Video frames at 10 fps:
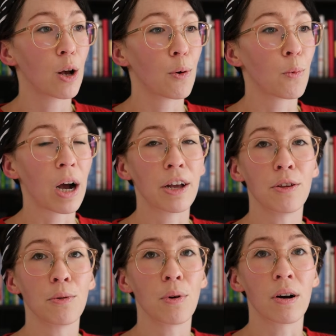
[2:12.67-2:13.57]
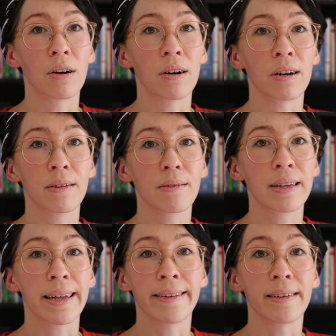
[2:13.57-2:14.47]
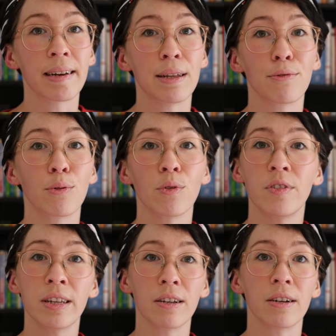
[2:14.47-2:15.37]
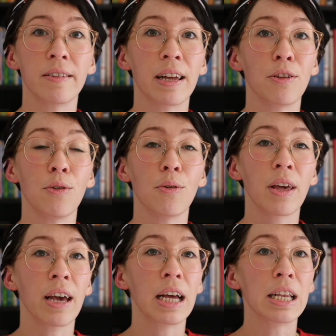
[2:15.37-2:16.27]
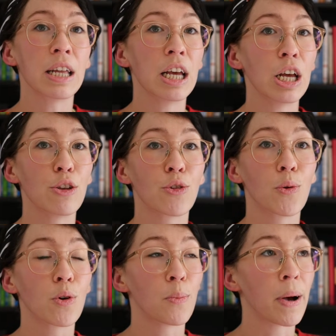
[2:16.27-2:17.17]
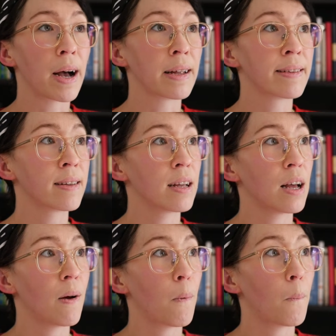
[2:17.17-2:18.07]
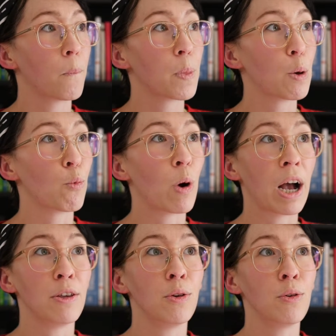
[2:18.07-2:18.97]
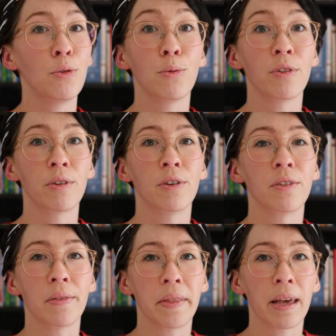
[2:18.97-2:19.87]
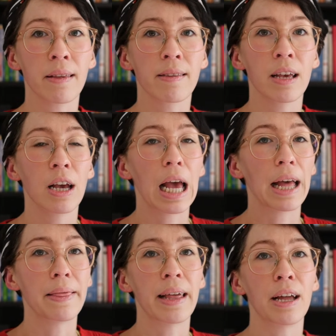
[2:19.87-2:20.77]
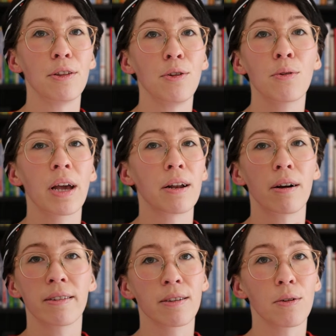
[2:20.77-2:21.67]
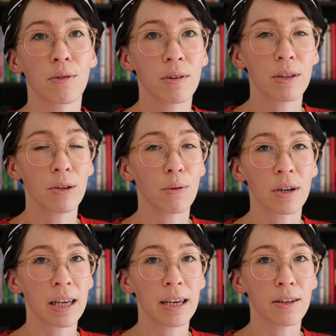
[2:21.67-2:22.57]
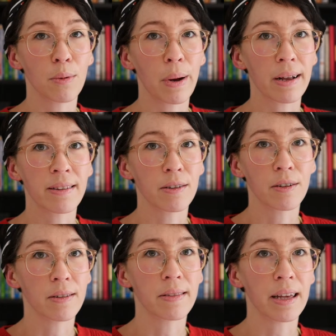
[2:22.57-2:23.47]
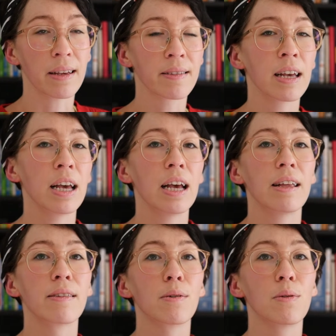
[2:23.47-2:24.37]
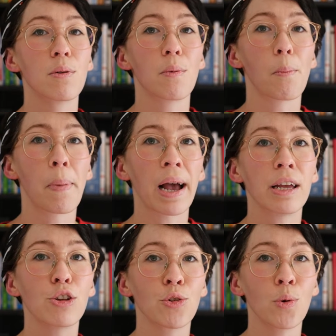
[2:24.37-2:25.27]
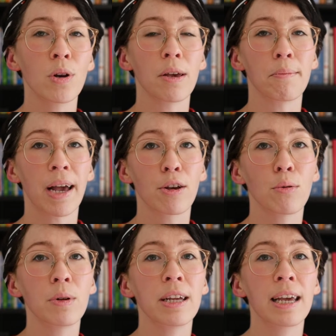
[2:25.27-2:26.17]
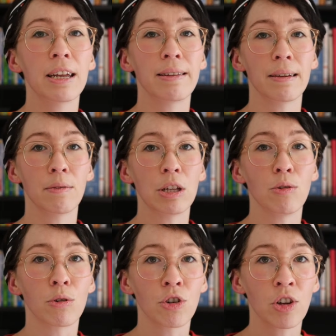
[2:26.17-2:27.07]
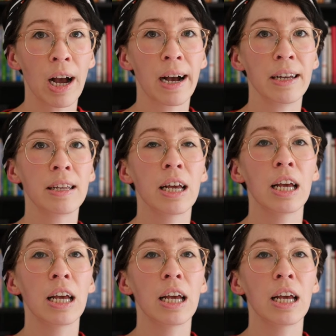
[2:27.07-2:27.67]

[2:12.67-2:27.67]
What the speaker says: while you are getting ready for dinner, then you can talk about why you do certain things, and then you can ask your kid about certain things. So by talking, by communicating with your child,